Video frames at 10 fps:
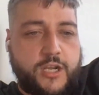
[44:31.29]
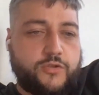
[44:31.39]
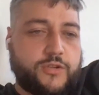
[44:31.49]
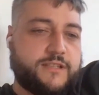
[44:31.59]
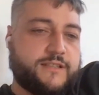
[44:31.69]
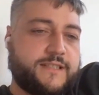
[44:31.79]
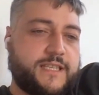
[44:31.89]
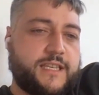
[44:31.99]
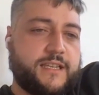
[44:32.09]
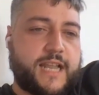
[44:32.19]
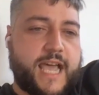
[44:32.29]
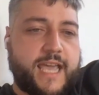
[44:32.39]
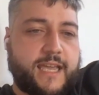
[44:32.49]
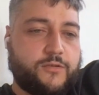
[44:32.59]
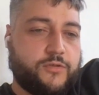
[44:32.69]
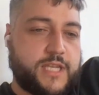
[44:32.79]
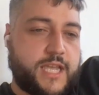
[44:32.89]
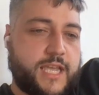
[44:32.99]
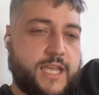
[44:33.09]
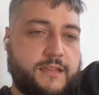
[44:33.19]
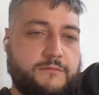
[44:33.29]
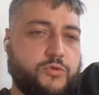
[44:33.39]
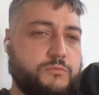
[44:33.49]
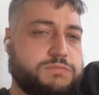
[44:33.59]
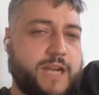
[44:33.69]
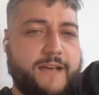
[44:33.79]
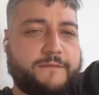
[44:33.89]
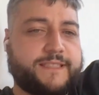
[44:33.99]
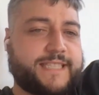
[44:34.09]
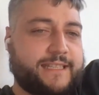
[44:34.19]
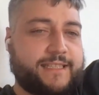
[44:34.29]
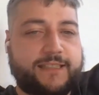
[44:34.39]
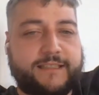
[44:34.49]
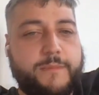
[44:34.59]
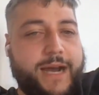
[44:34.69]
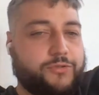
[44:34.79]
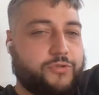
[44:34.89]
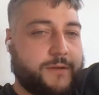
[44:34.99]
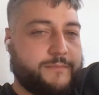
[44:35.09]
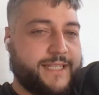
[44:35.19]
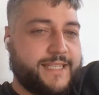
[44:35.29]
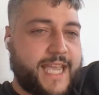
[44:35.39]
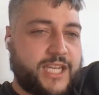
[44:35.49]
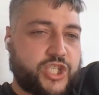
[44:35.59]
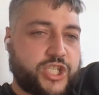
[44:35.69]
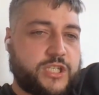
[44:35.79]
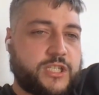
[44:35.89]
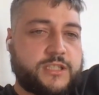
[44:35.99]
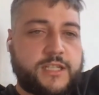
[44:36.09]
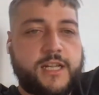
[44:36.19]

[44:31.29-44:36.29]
you can see like, okay, you have settings about your application.